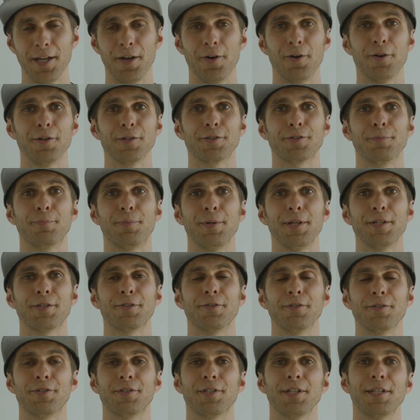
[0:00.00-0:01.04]
Also,
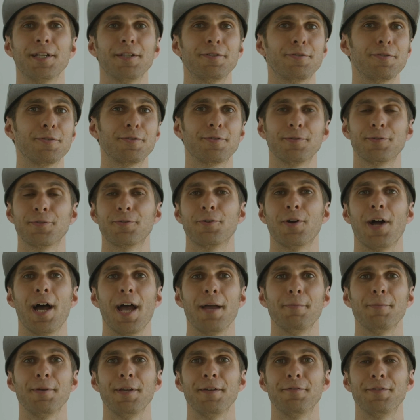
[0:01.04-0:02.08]
please consider to
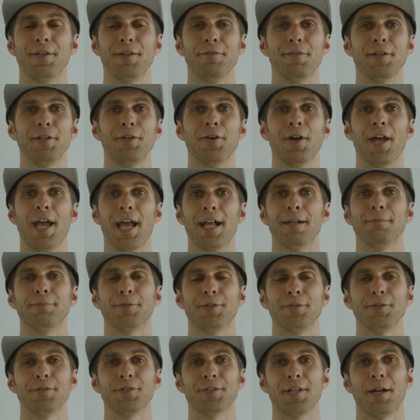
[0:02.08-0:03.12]
subscribe if the video
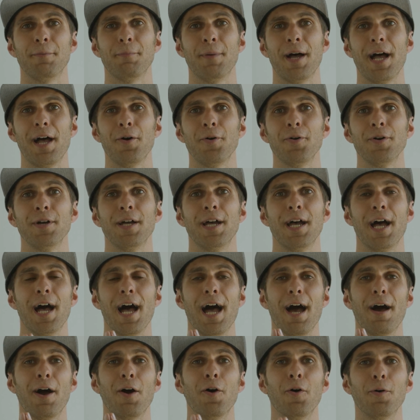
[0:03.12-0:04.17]
helped you somehow.
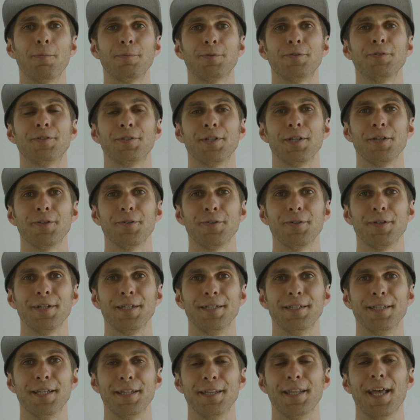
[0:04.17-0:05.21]
I hope to see you
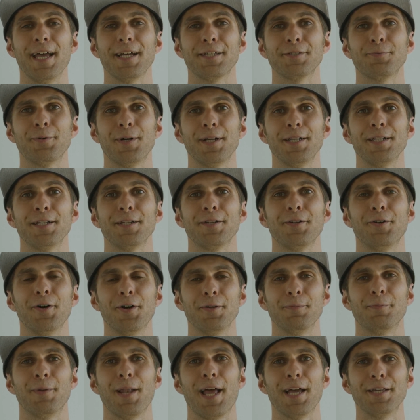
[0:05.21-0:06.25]
in the next one.
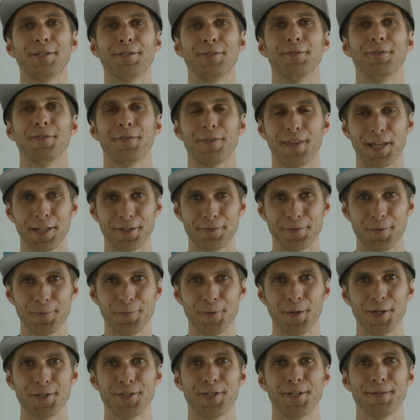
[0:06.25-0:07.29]
God bless you. Thanks for
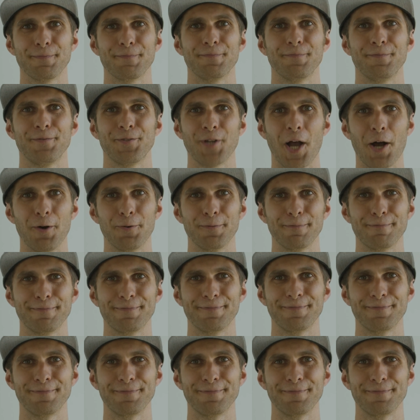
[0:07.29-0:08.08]
watching. Ciao.